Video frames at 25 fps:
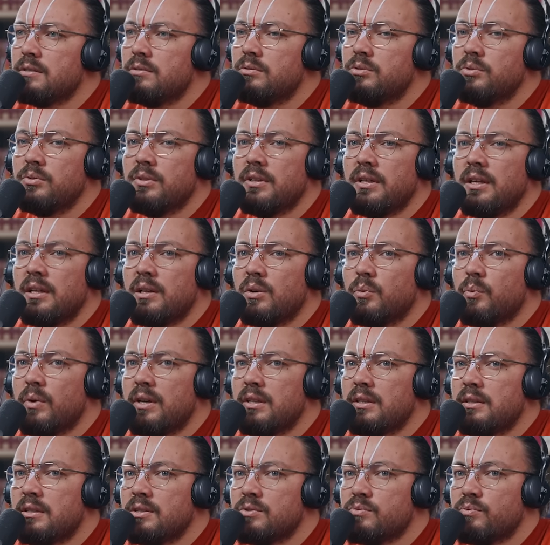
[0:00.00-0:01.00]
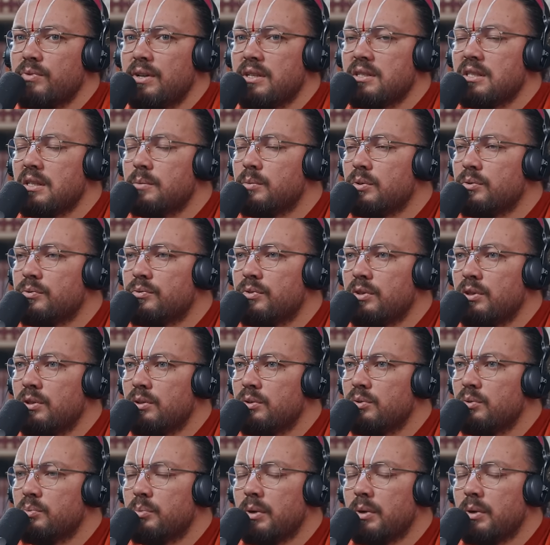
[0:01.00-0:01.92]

Do it in a way that is reasonable for you,